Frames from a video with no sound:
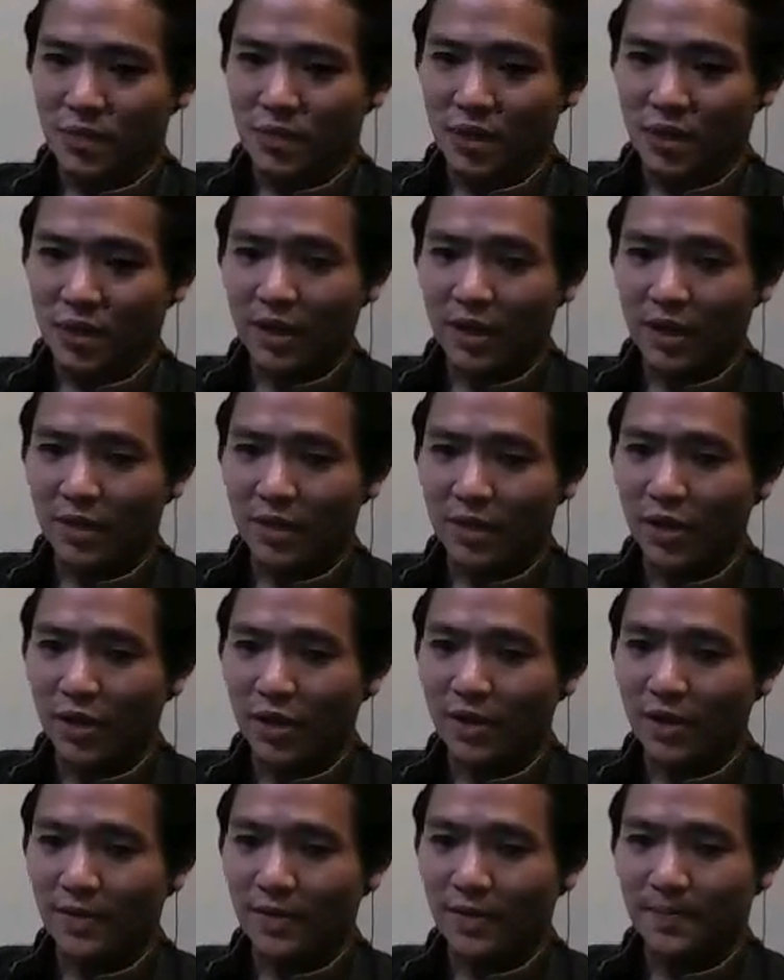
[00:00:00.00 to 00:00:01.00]
take a
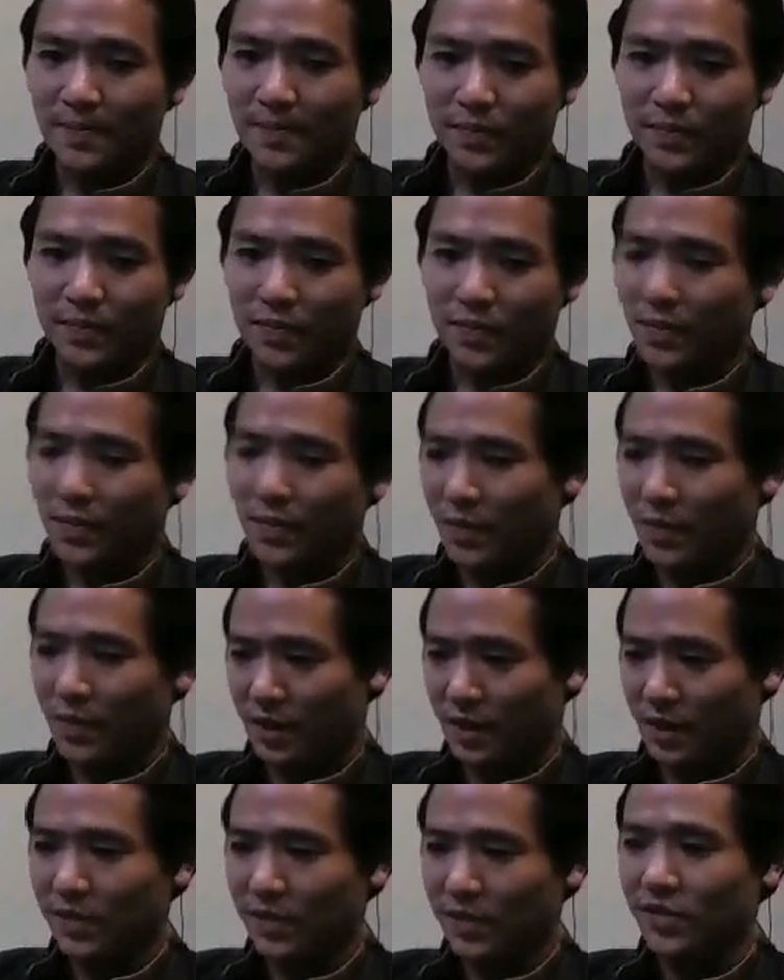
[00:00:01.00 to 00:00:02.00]
break
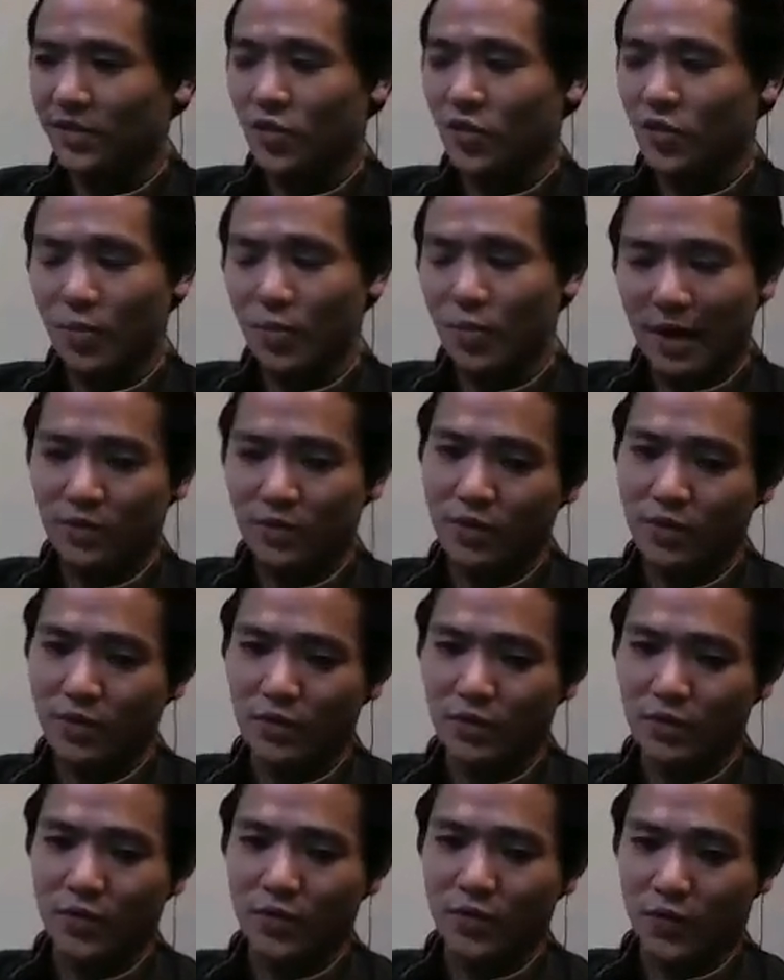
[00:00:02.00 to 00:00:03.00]
and then just go back to it
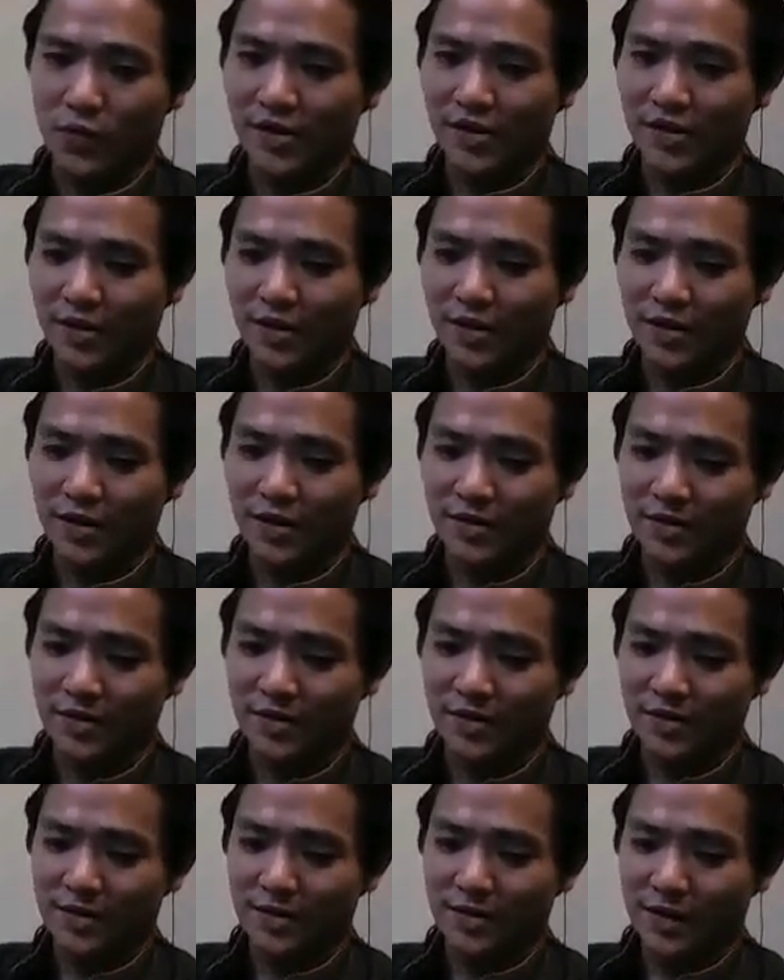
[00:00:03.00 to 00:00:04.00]
with fresh eyes.
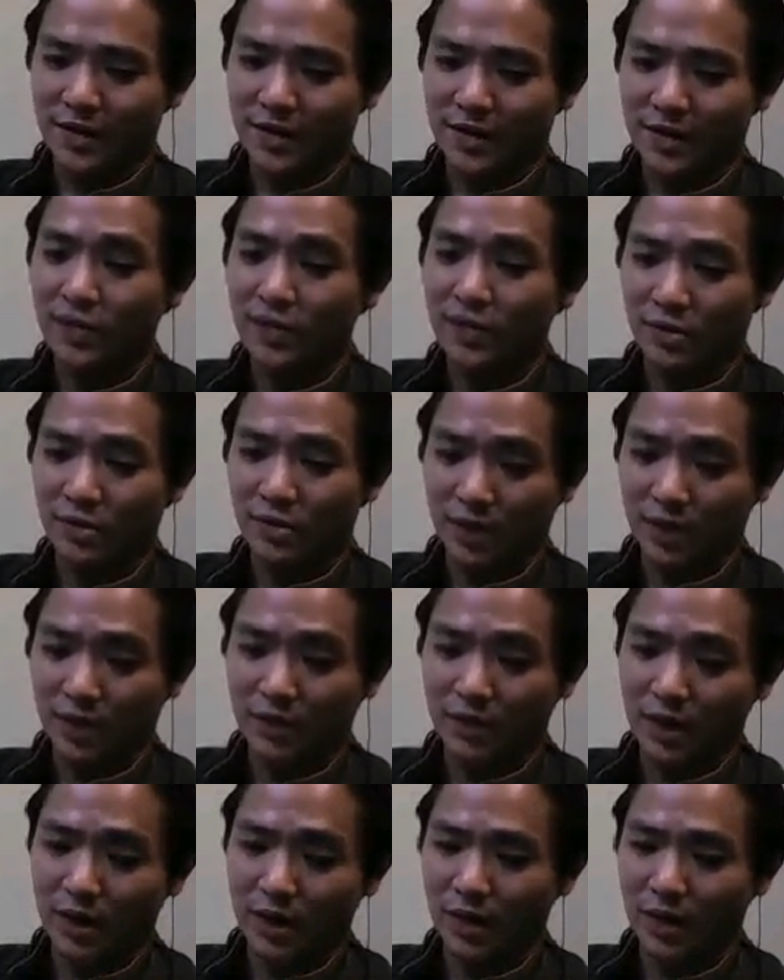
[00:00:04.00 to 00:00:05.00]
And I strongly
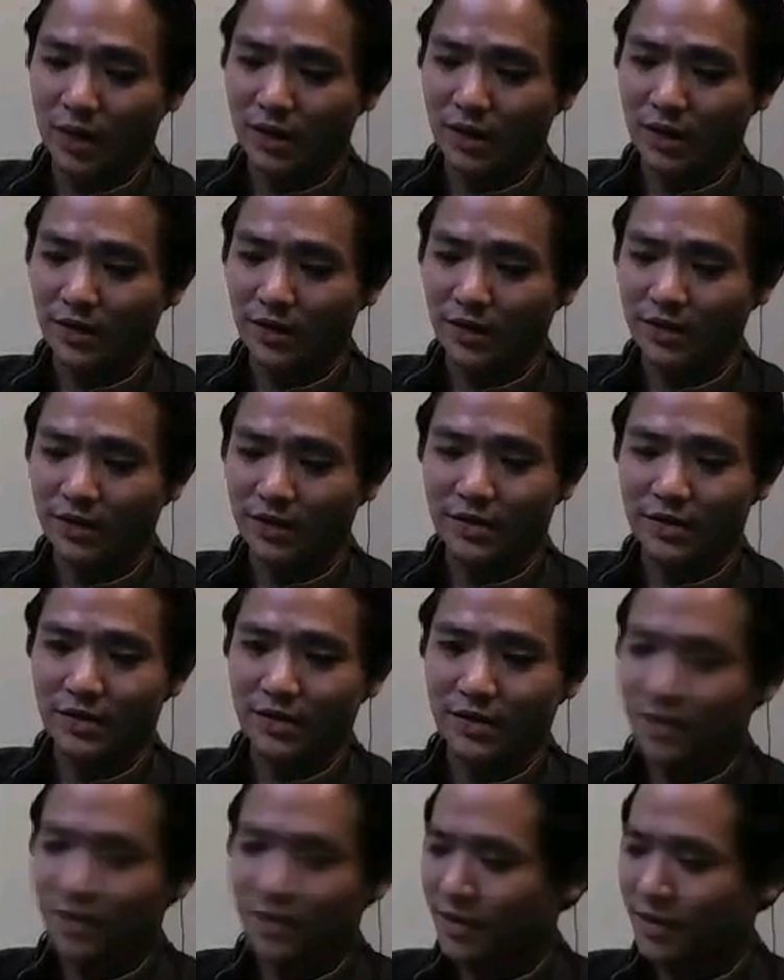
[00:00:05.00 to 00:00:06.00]
recommend this.
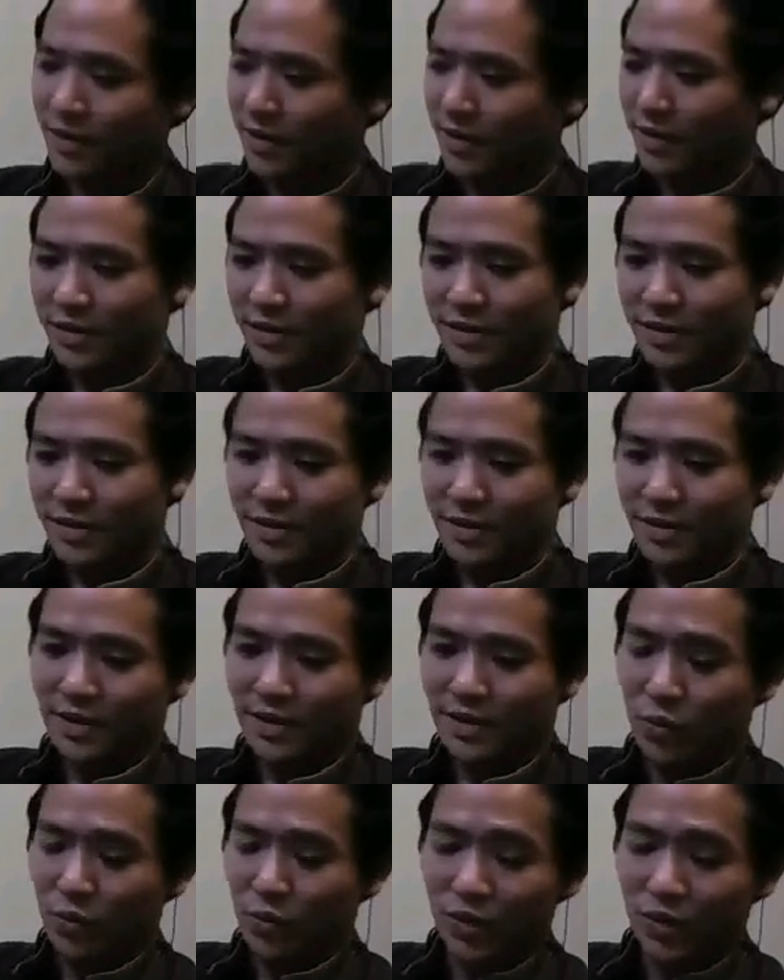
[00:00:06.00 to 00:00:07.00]

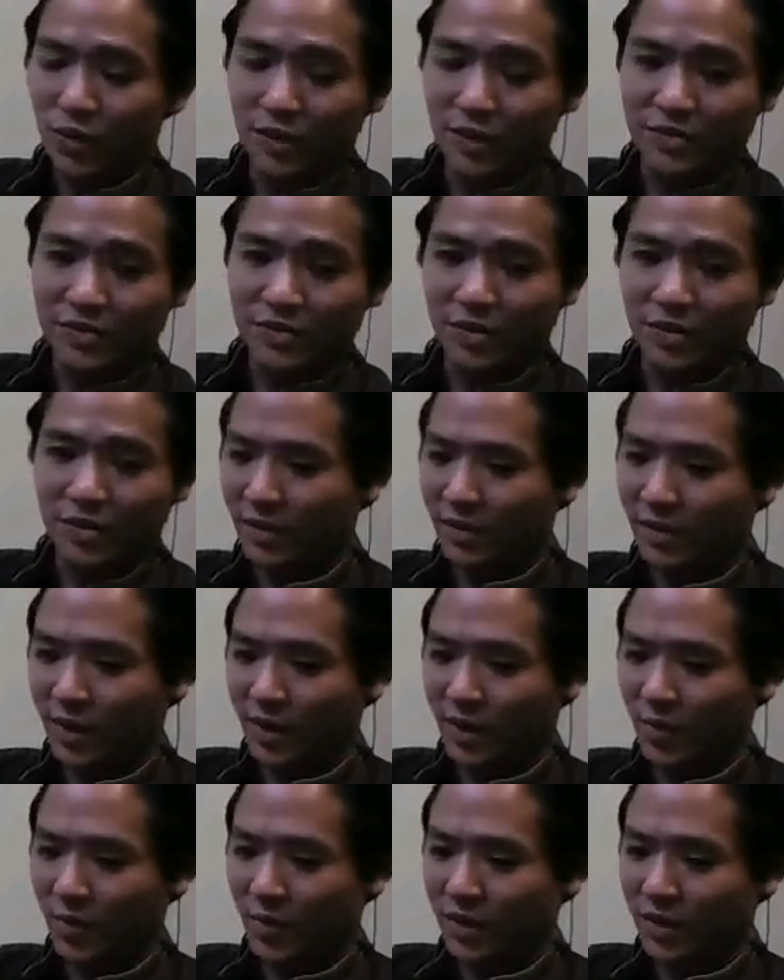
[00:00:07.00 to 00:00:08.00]
I really strongly
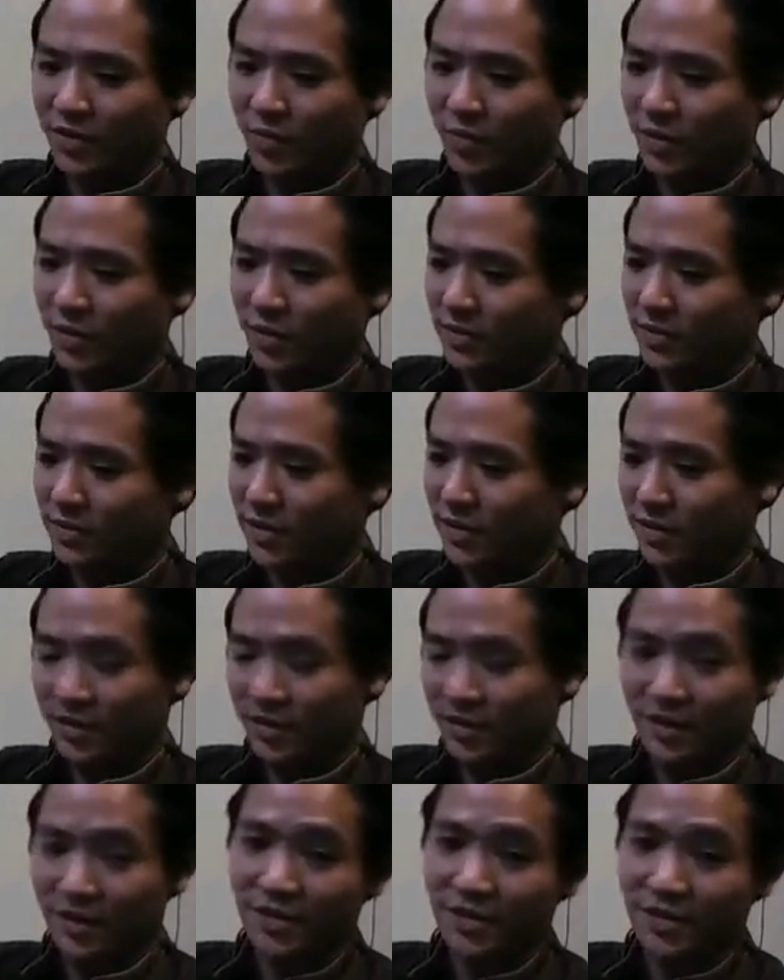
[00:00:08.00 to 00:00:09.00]
recommend
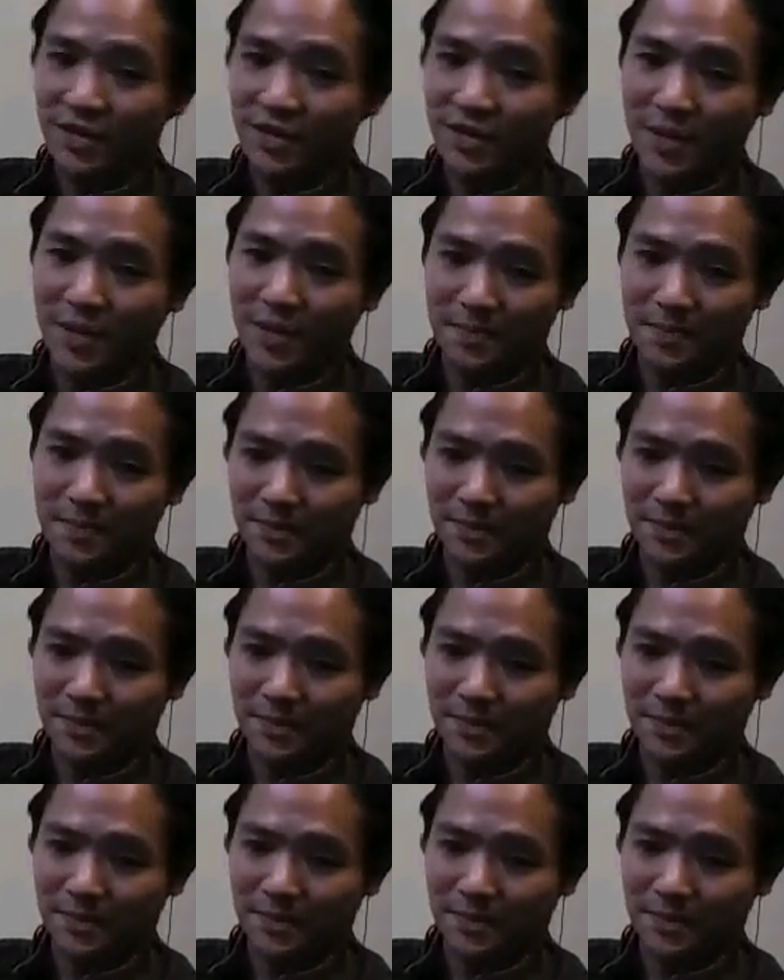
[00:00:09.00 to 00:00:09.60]
this step.